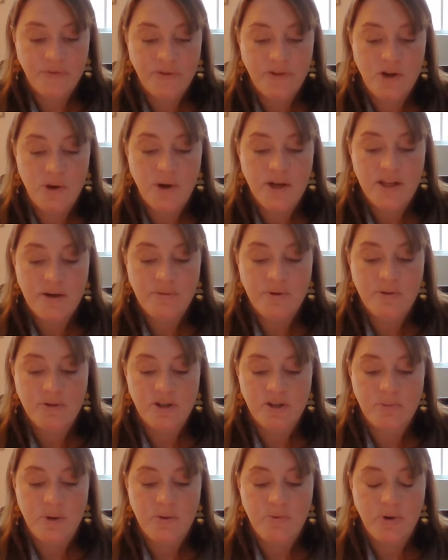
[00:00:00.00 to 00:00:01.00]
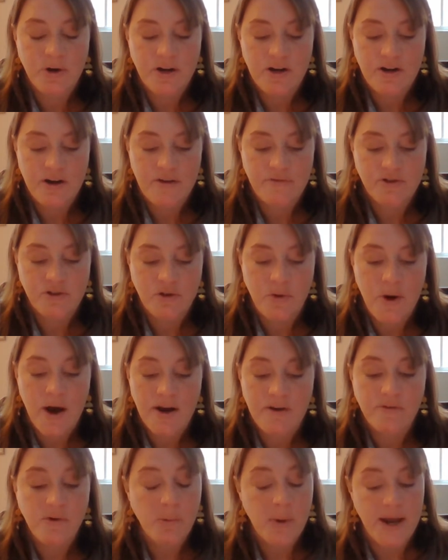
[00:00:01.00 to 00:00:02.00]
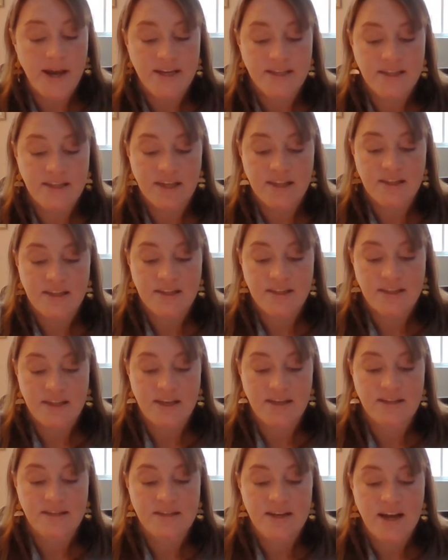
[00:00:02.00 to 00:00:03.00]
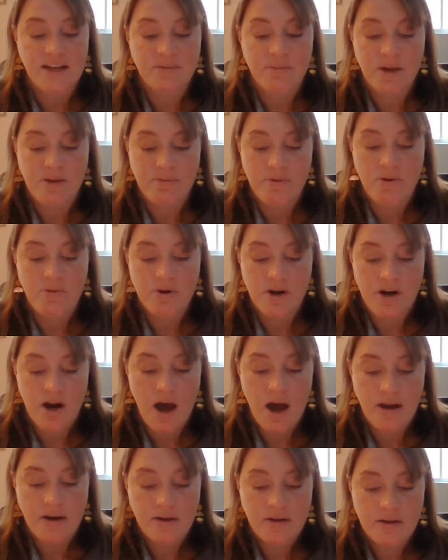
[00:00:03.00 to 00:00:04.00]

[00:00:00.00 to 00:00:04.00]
Knowing that Rose has been worried enough to go out of her way to get these things ties my throat in a knot.